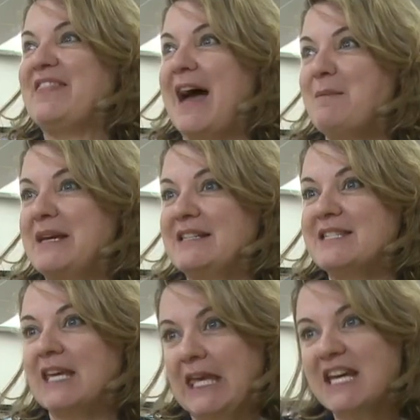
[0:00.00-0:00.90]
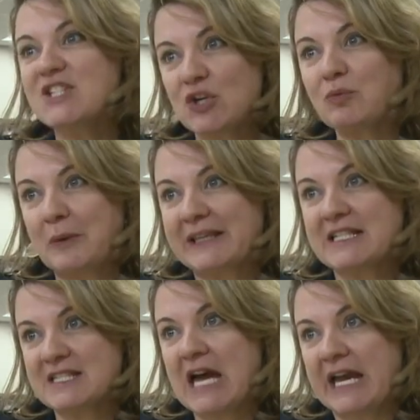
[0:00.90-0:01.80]
that means that kids are really
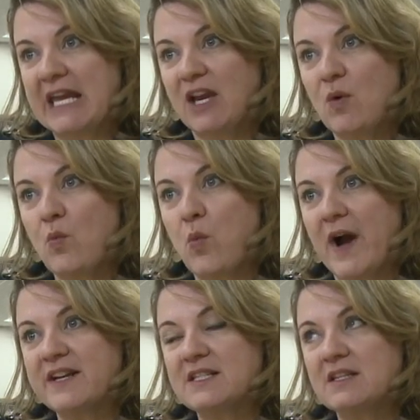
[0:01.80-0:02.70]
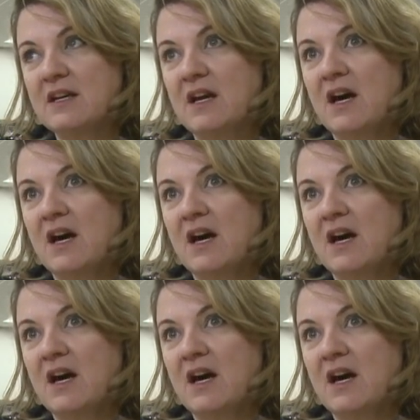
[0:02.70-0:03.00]
deciding what